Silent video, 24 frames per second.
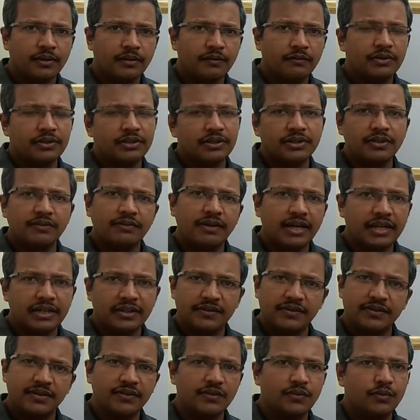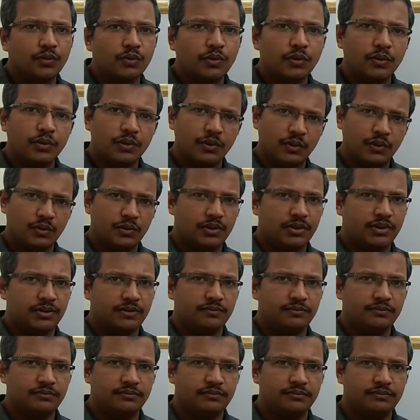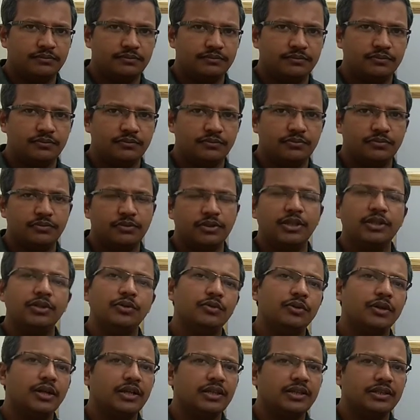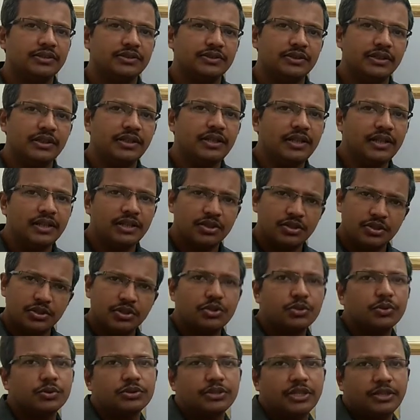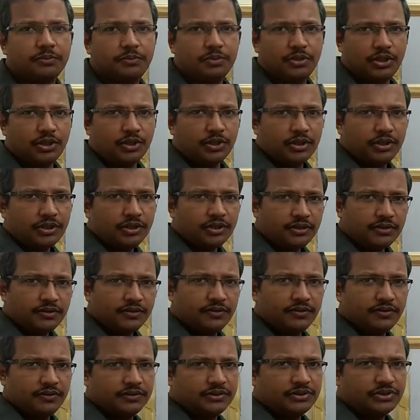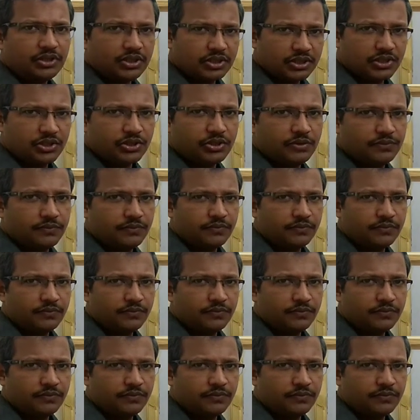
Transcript: whether the valence is full or not. Then you can easily draw that particular structure.